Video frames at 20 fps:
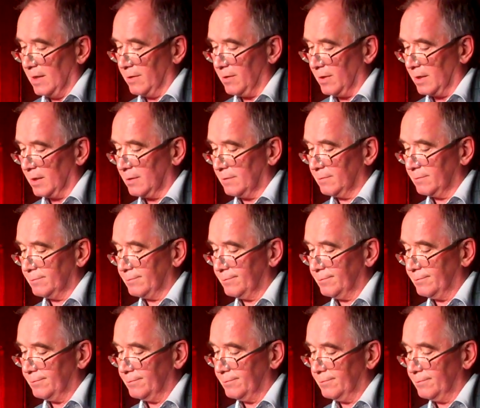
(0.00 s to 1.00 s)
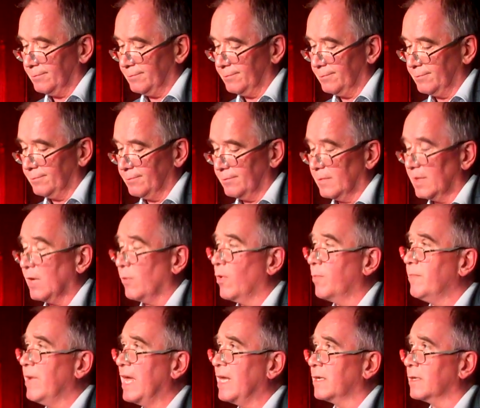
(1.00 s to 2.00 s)
nothing. There
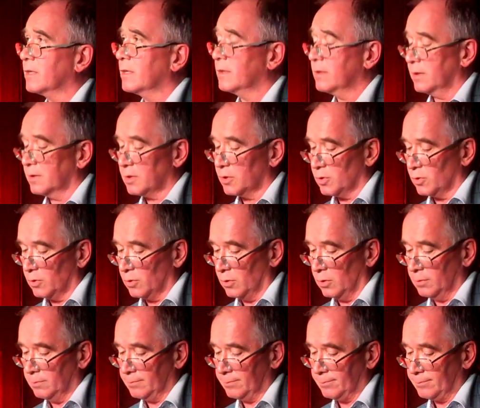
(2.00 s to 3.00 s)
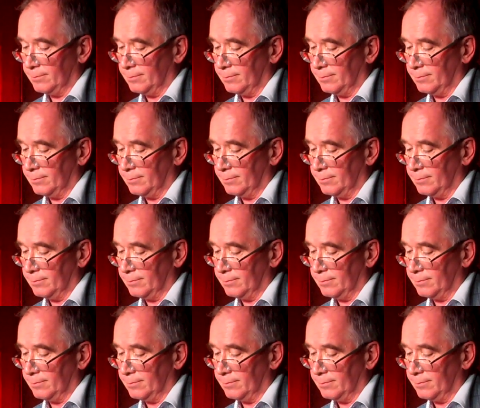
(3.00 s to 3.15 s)
were men at the door.